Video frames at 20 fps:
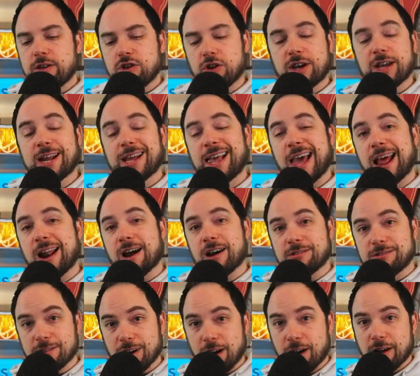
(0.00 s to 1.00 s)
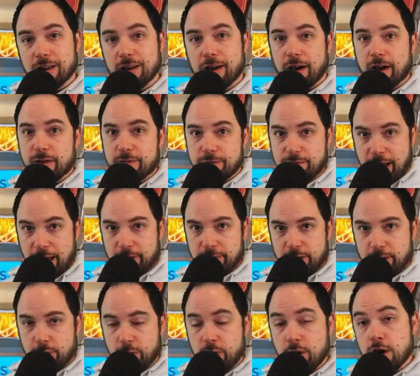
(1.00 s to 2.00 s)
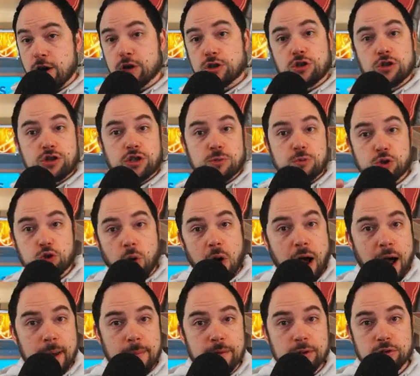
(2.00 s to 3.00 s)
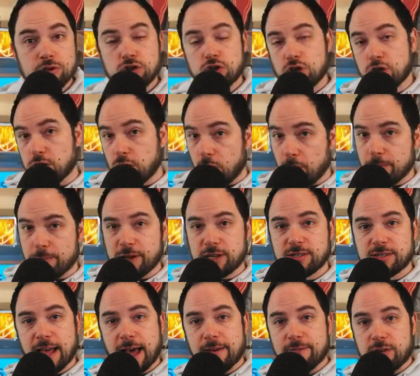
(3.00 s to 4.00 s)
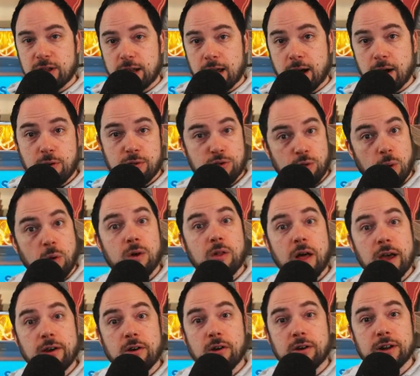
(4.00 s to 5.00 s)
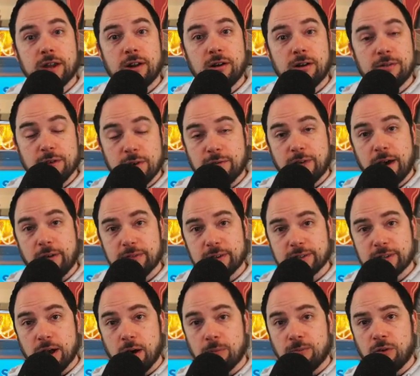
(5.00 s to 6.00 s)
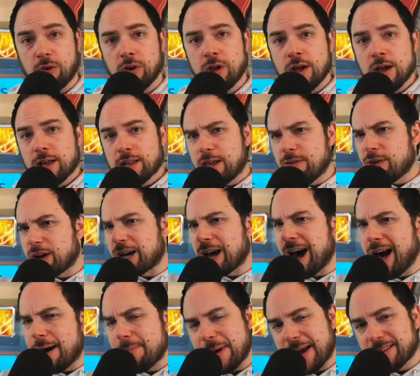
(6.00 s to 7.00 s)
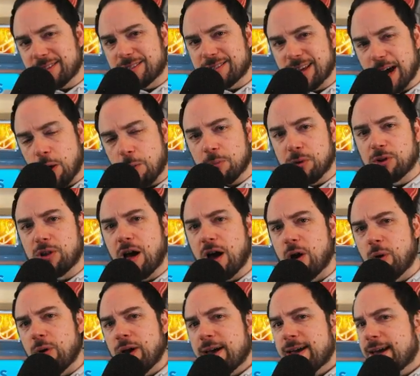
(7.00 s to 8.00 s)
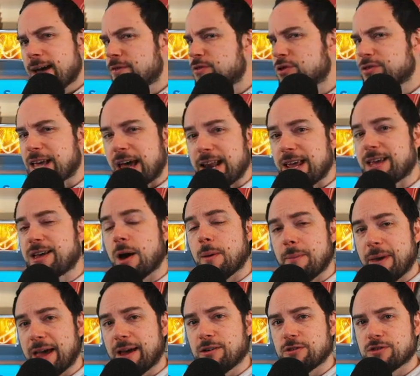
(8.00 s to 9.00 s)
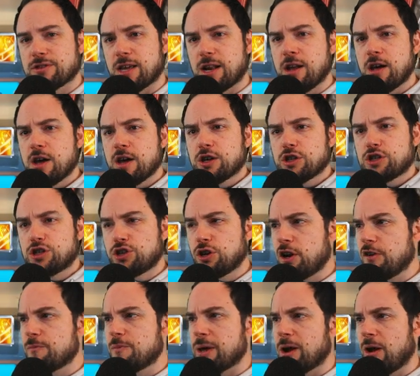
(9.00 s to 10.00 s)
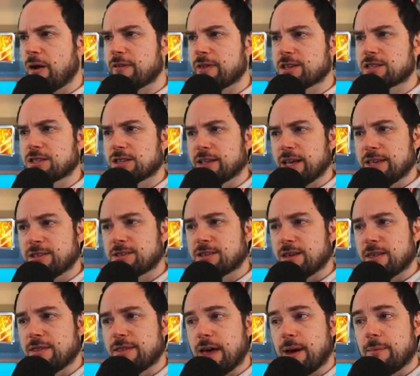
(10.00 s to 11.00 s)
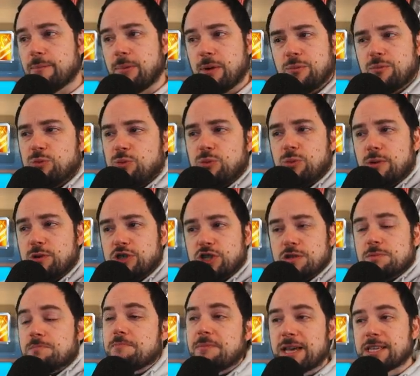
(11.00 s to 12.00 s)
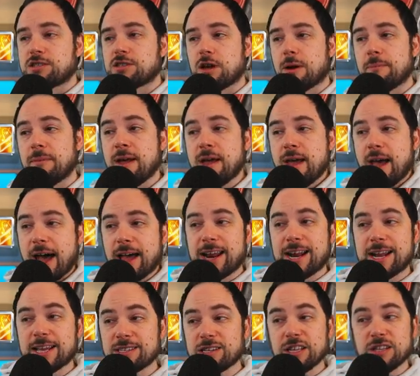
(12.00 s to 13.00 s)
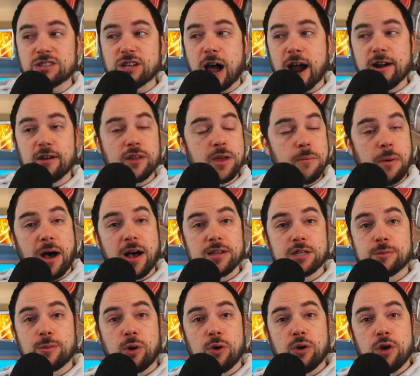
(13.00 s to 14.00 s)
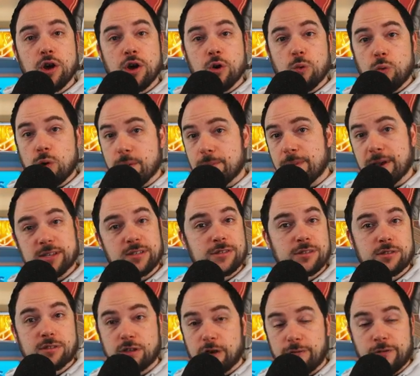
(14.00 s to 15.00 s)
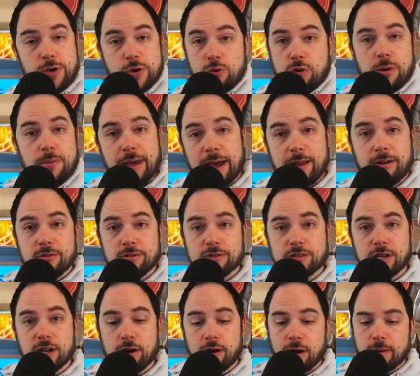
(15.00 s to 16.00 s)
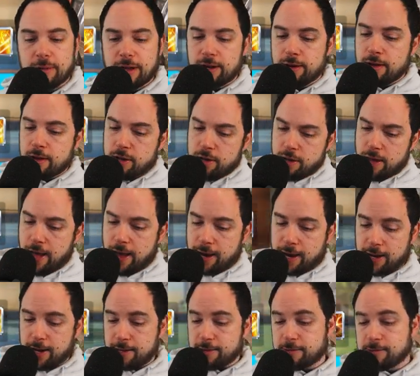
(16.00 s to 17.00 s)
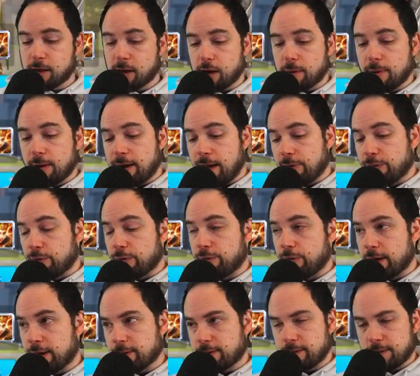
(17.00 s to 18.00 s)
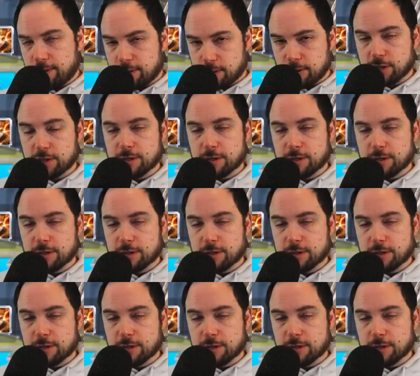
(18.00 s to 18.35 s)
you're going to get a ton of value. So subscribe so you don't miss that video. Throw a like on here if you found this helpful. Leave a comment down below if there's any commanders that should have been on this list that but we just missed them. And it is entirely possible we missed a few commanders here. I mean, heck, I didn't talk about Ethelflaed because you're